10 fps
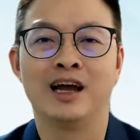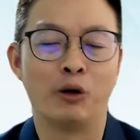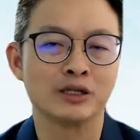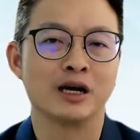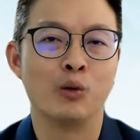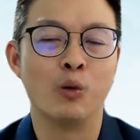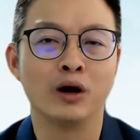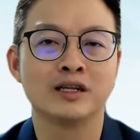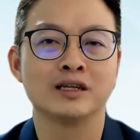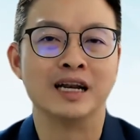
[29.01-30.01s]
I was
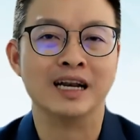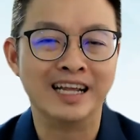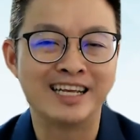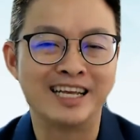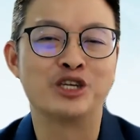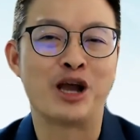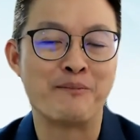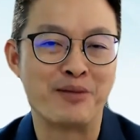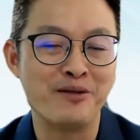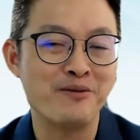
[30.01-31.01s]
awarded the LinkedIn
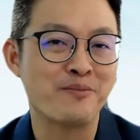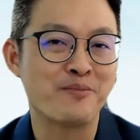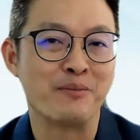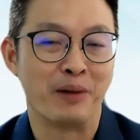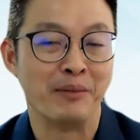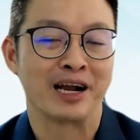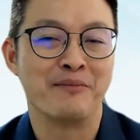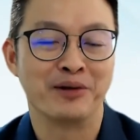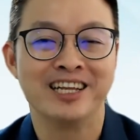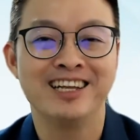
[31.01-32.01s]
champion by my
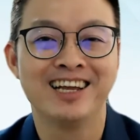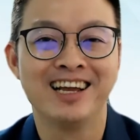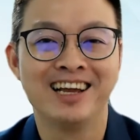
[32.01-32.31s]
company.